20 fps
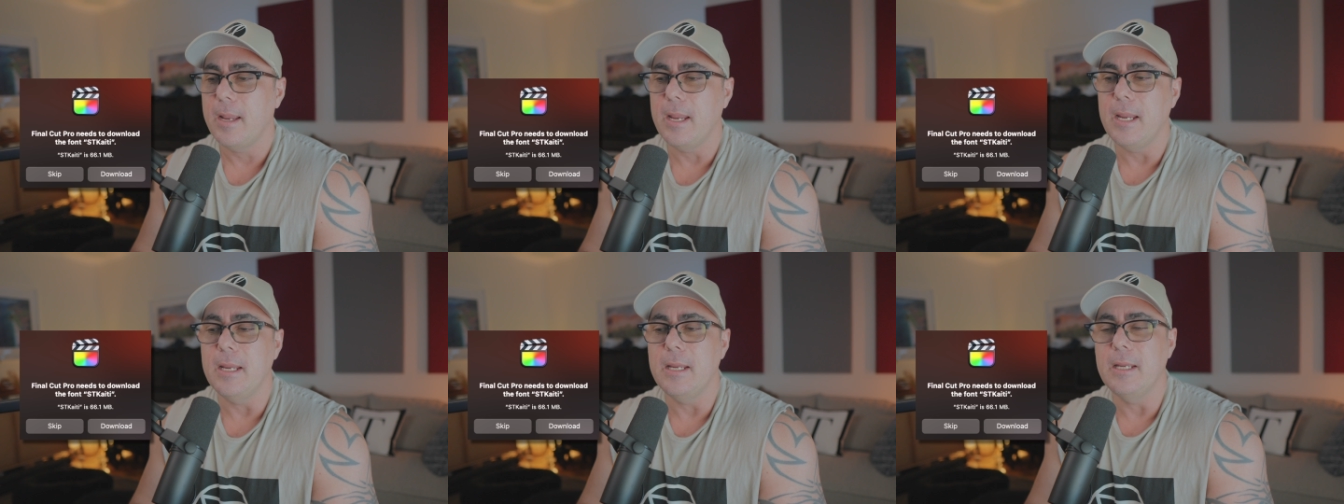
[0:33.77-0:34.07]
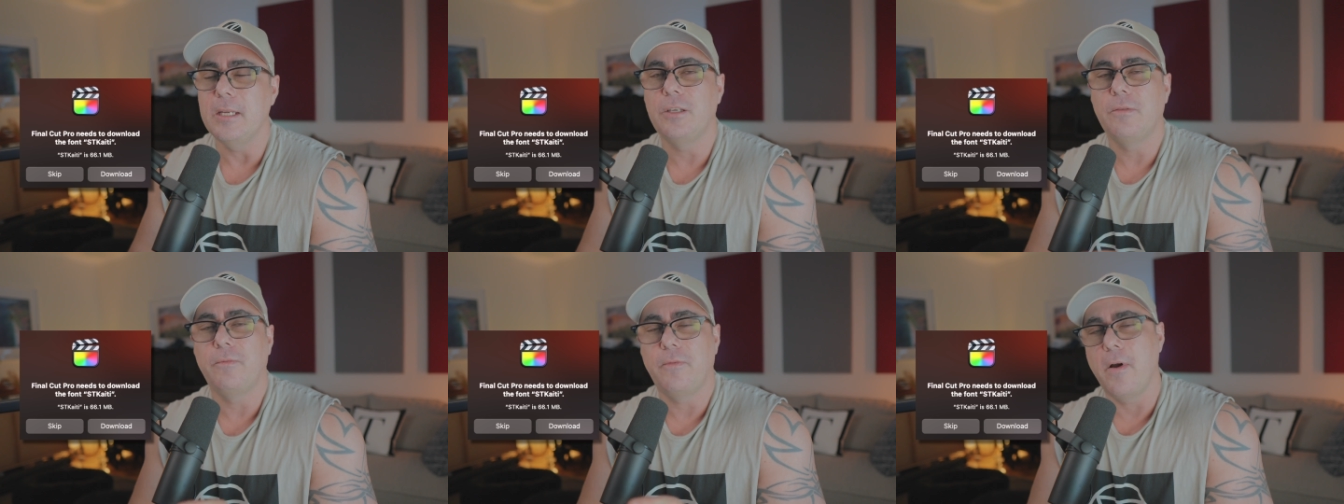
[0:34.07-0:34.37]

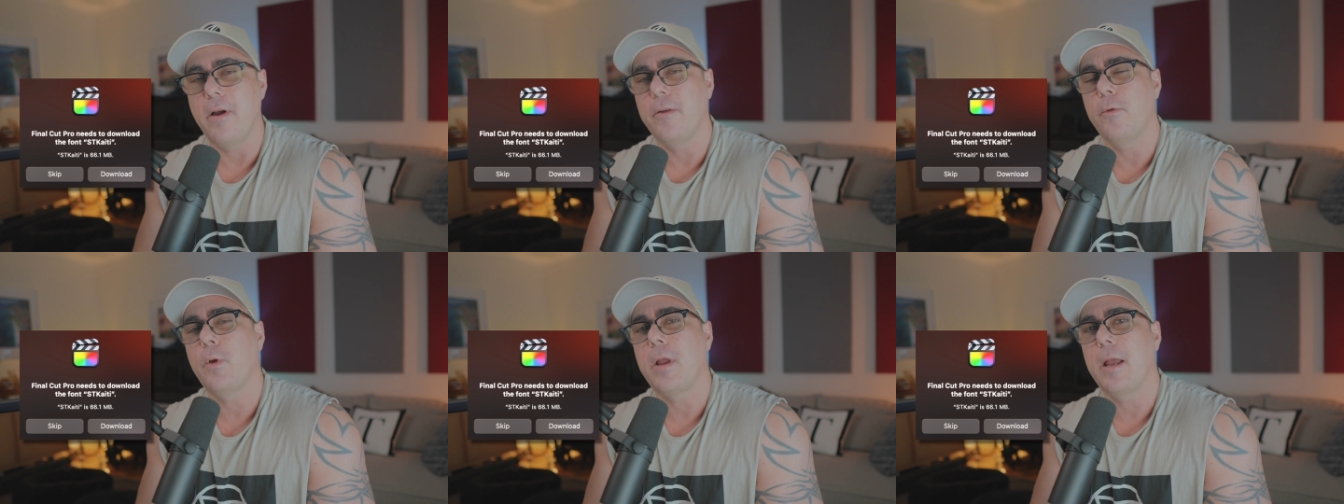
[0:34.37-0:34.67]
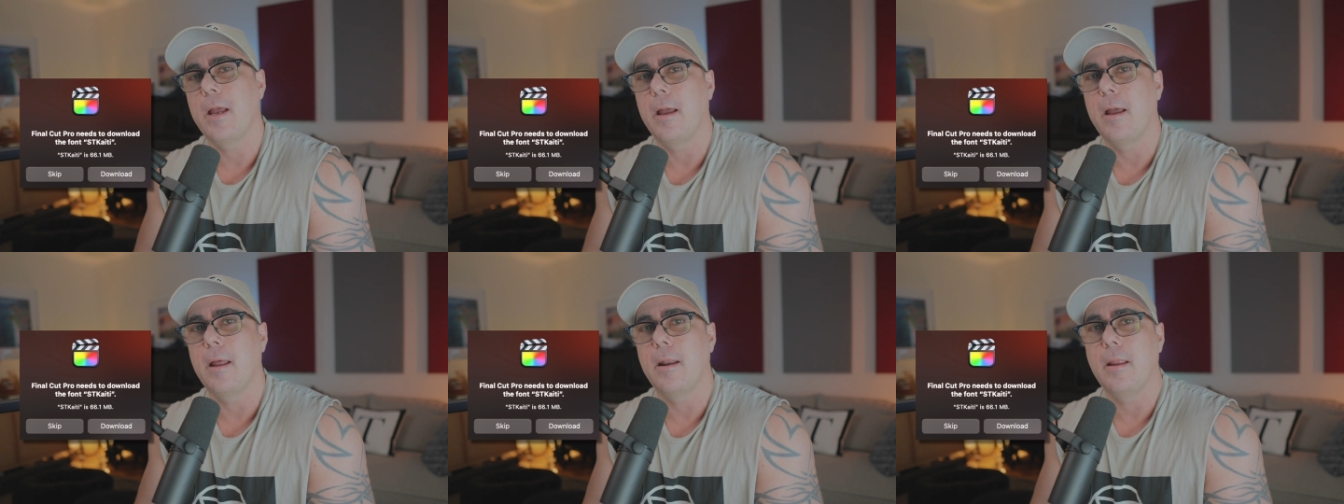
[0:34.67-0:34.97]
is Final
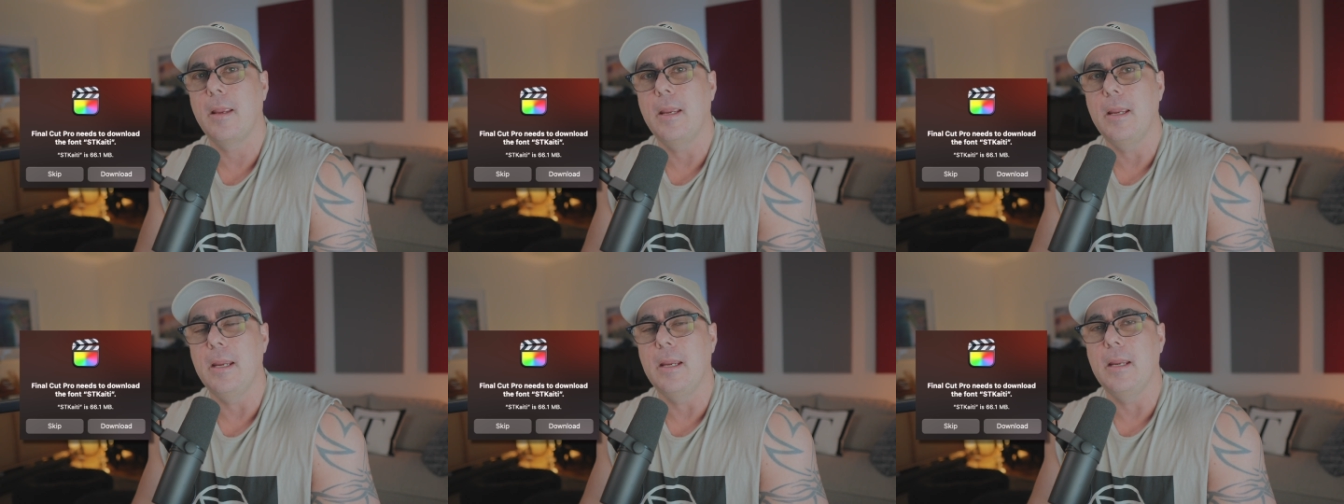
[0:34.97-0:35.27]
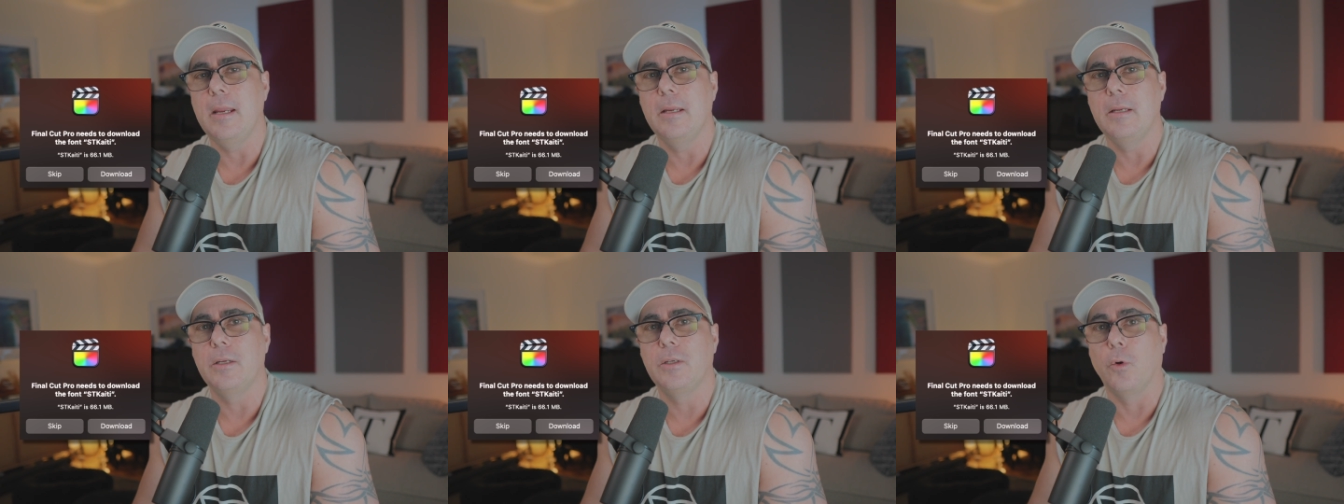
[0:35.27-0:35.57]
Cut
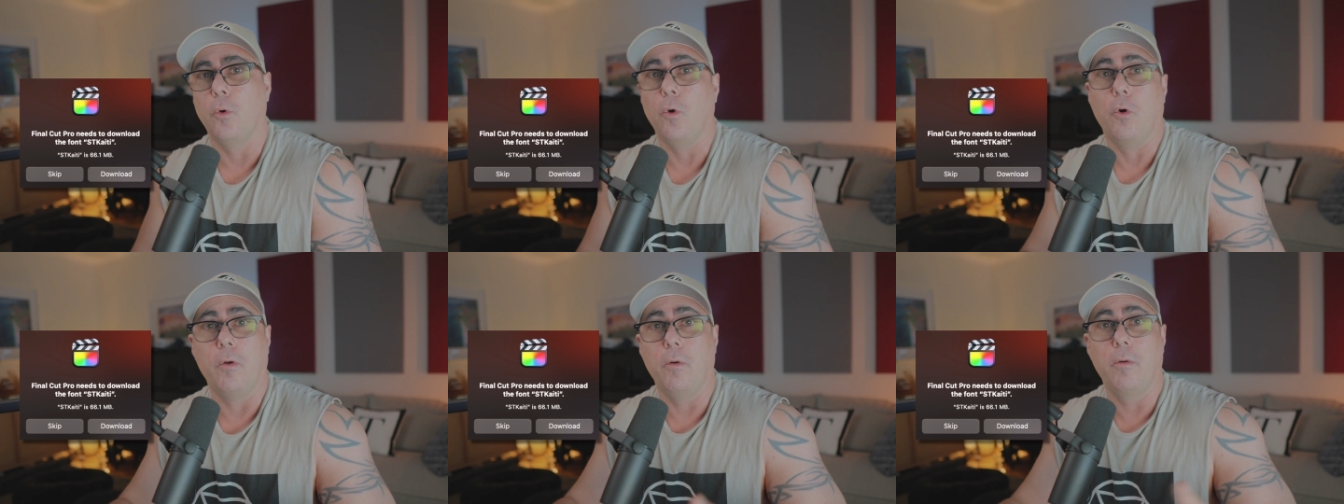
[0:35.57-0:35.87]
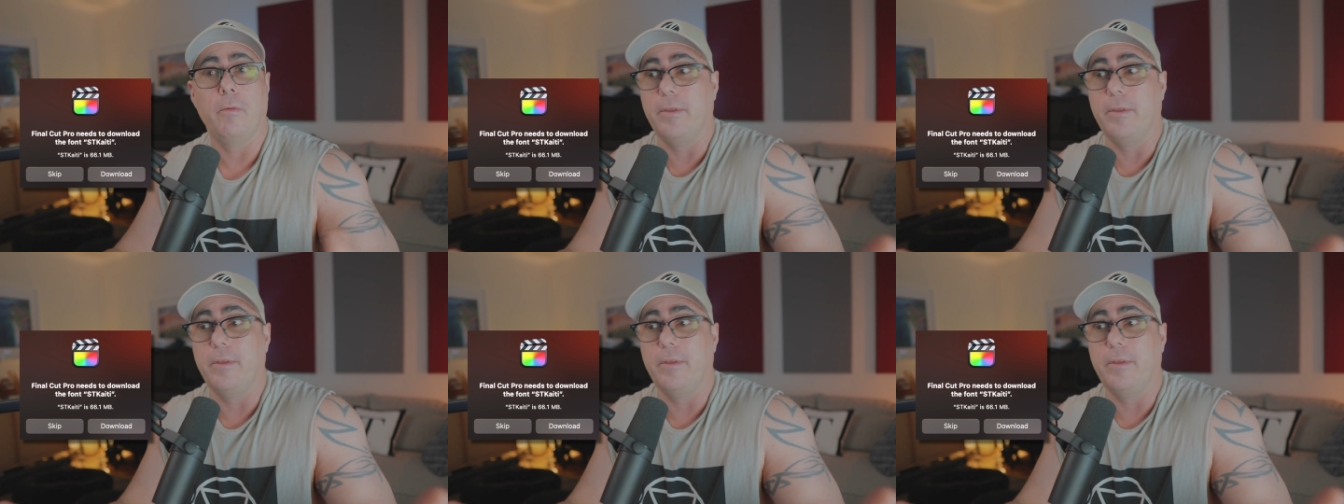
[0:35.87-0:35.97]
is, or,